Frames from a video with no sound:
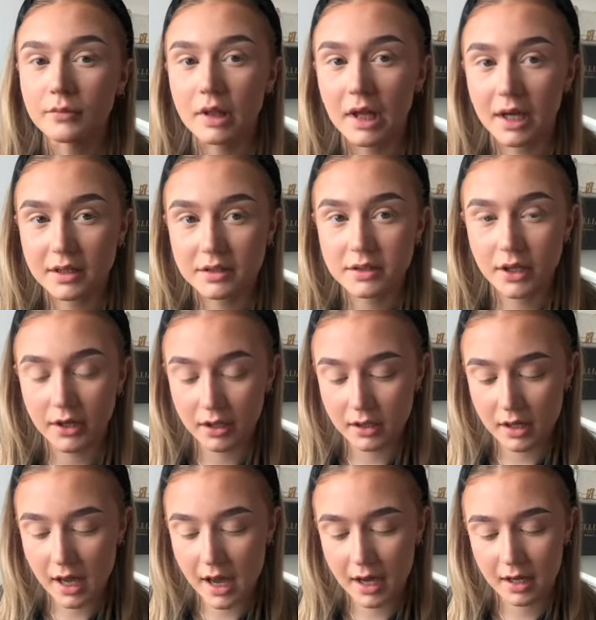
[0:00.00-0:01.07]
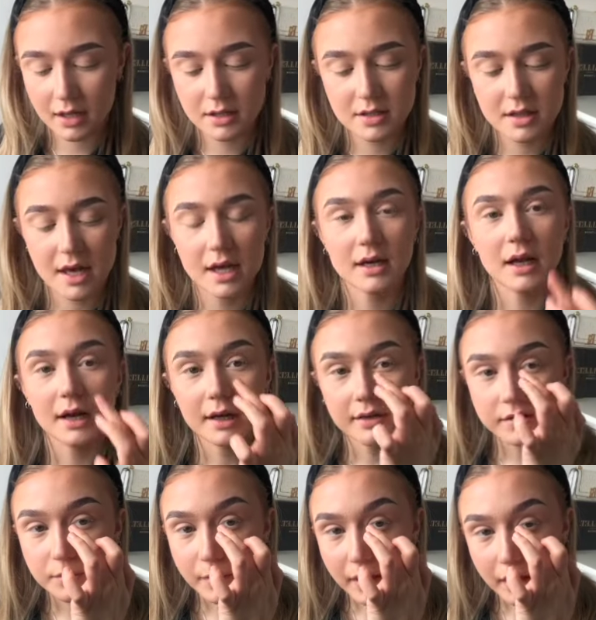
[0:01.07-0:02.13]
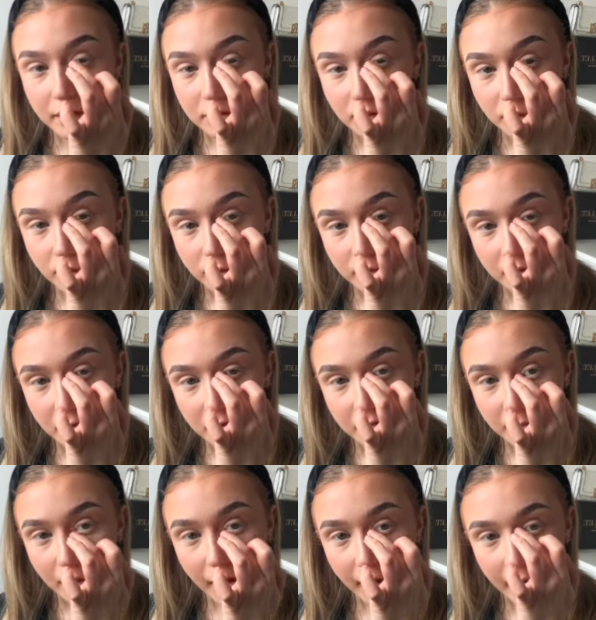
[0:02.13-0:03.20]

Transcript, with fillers: Like so, and then a little bit in the corner of my